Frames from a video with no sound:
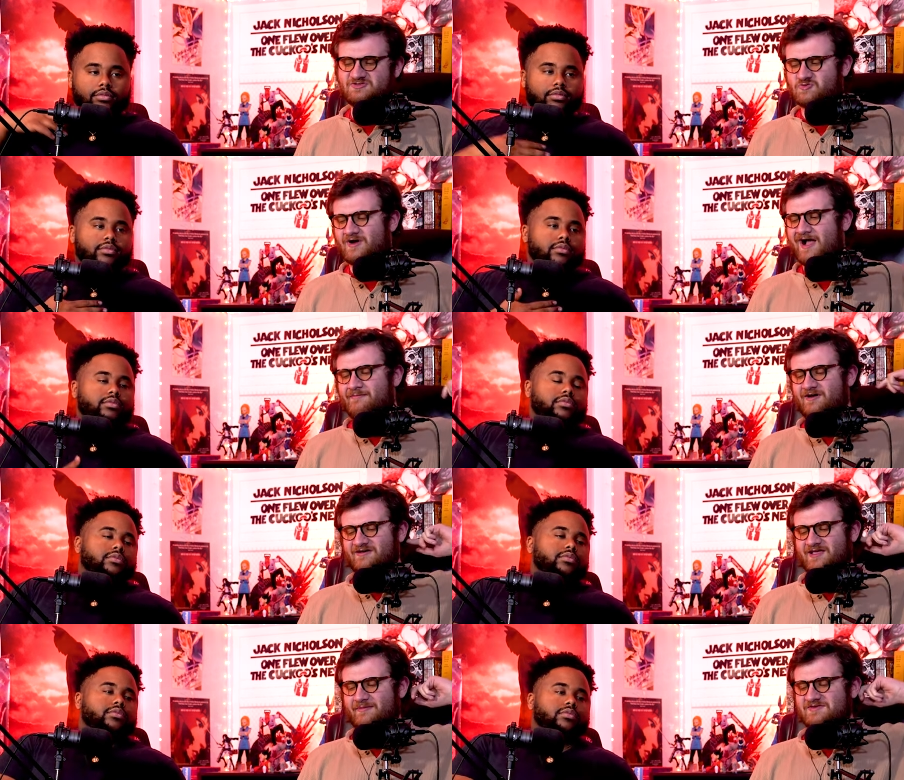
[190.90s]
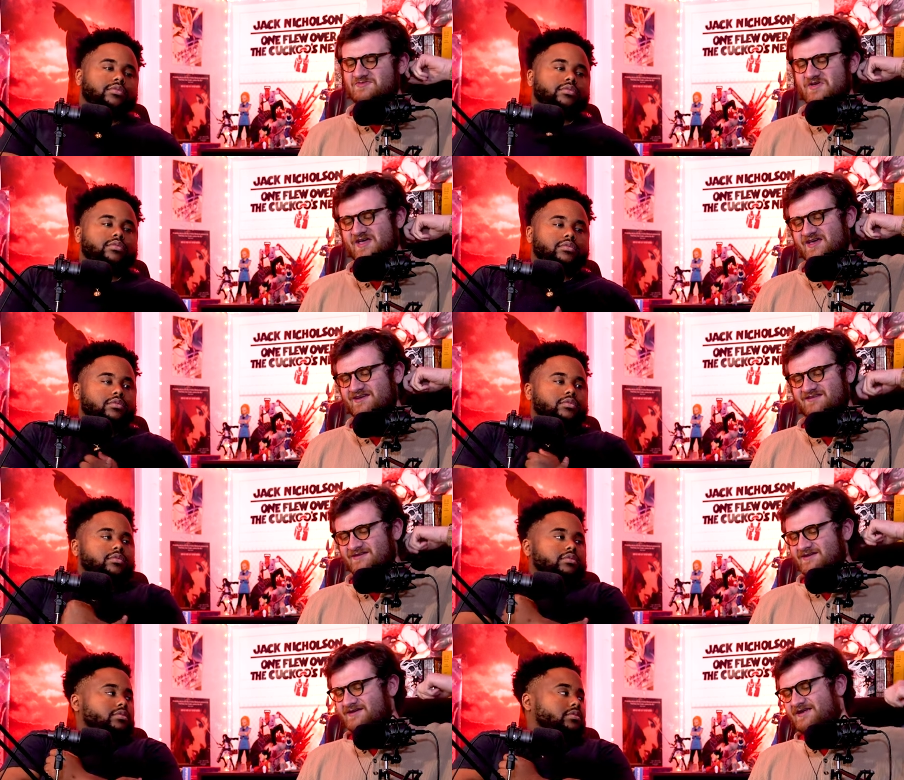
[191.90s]
Speaker 1: drama coming to a head.
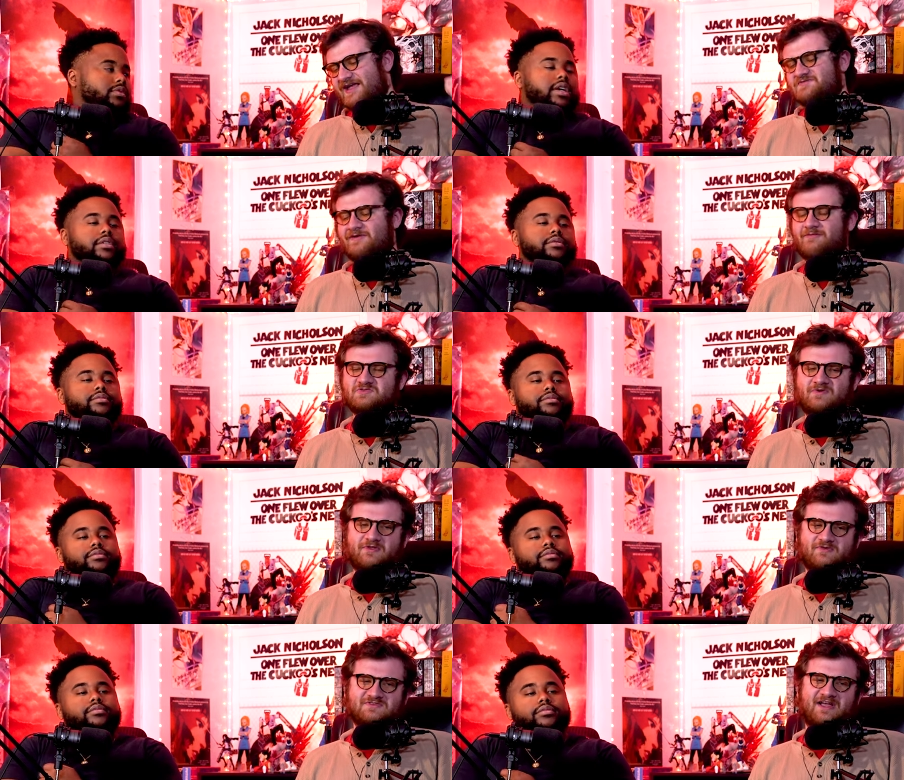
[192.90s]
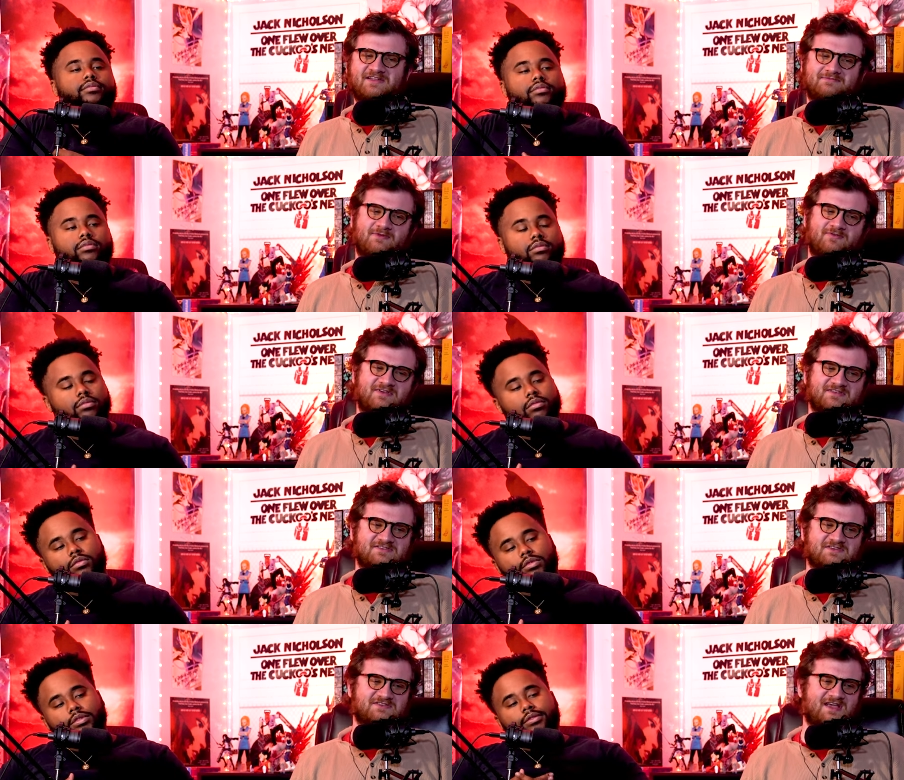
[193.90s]
It's yeah. very much one of those kinds of movies.
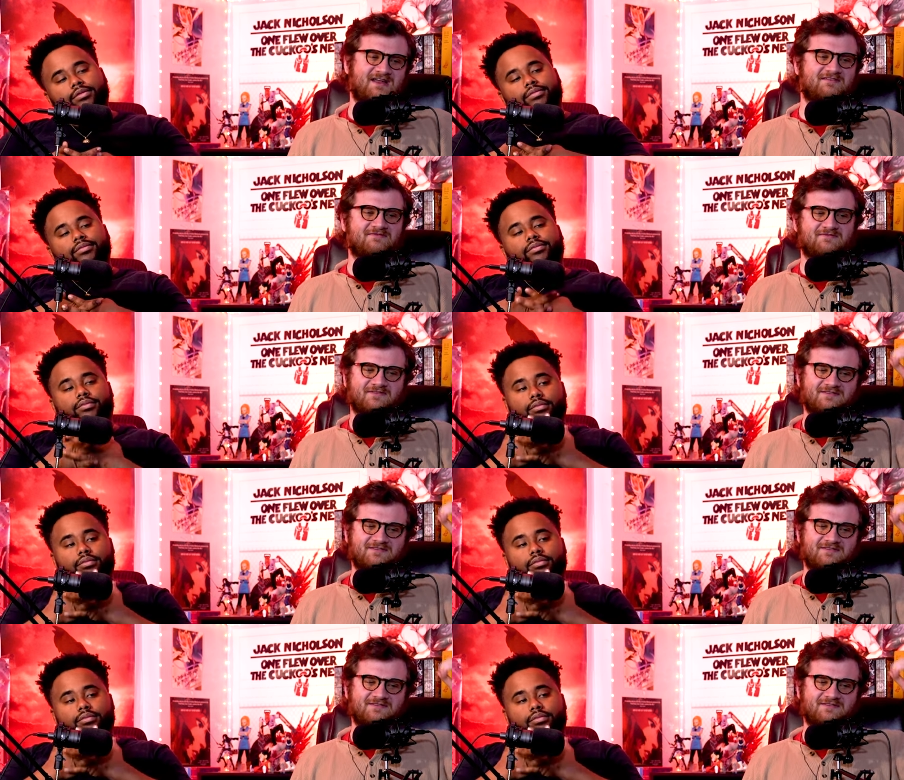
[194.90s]
It's just kind of